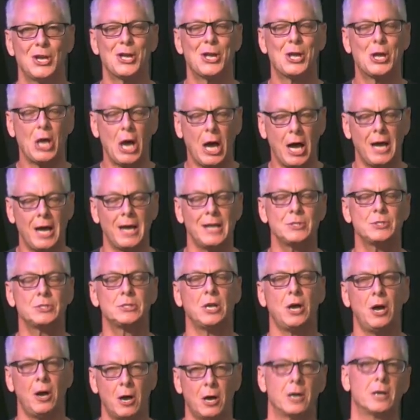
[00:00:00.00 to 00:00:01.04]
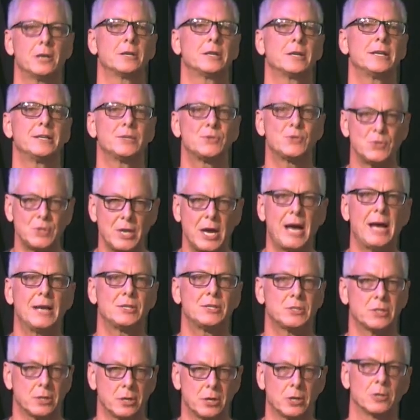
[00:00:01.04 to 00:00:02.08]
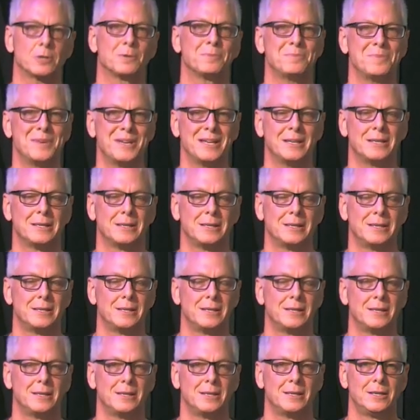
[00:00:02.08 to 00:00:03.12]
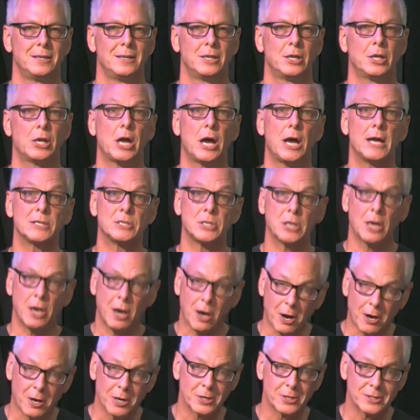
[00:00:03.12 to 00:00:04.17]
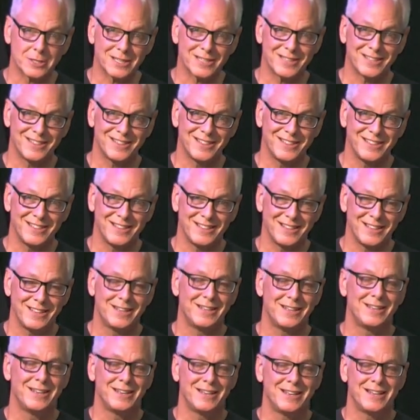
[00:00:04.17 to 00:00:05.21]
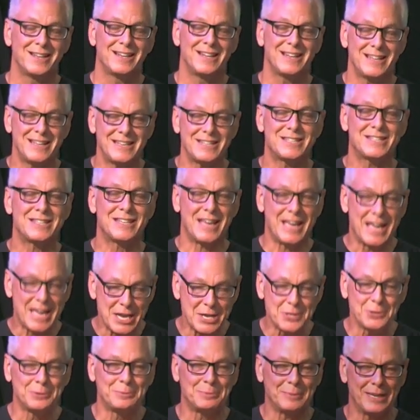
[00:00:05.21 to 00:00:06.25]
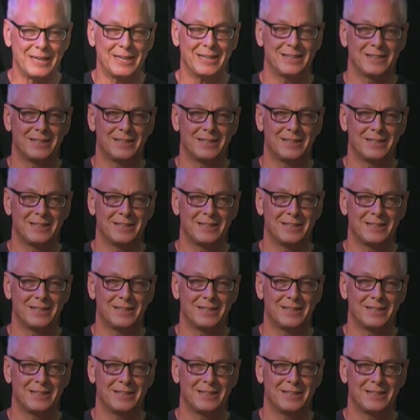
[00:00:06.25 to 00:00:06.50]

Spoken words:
God's heart is not to hurt me. God's heart is to heal me.